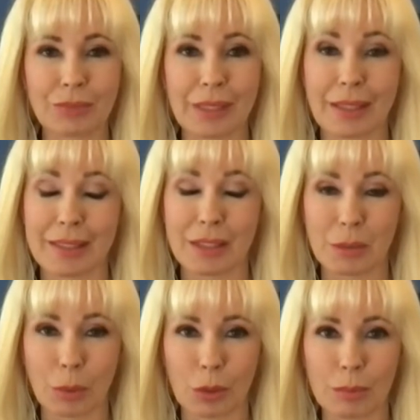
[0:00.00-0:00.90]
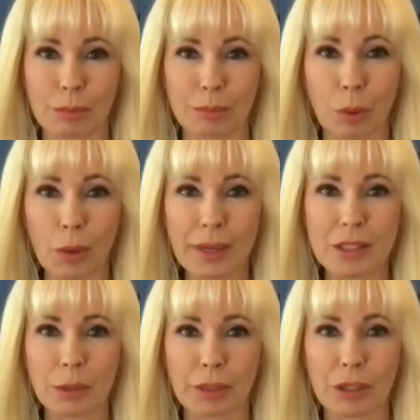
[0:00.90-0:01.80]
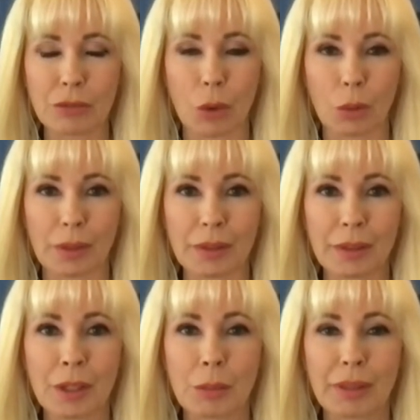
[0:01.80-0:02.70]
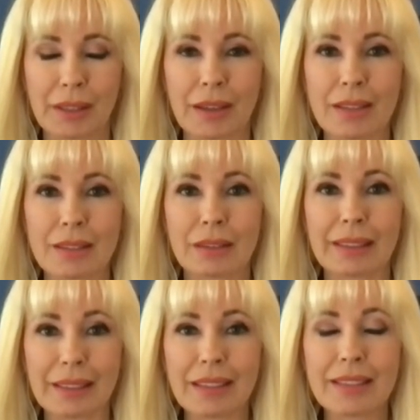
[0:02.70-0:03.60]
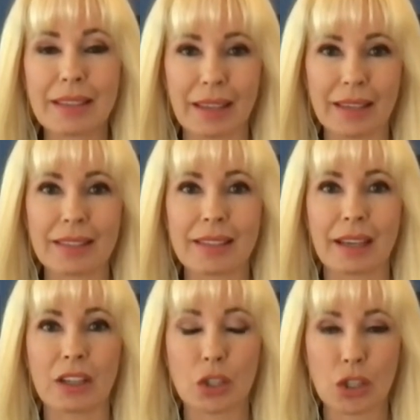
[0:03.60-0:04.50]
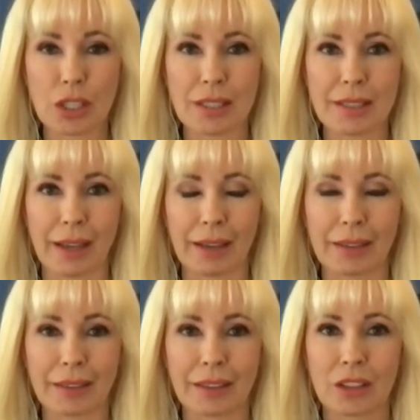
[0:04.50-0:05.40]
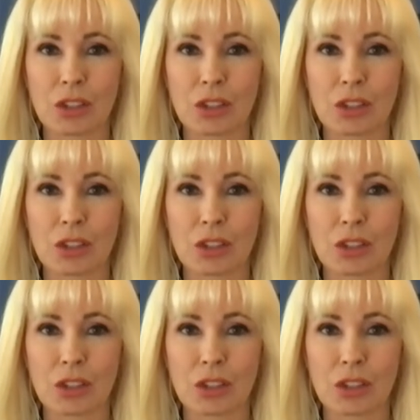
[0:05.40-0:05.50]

And it's an important point to bring forward because it is a he said, she said.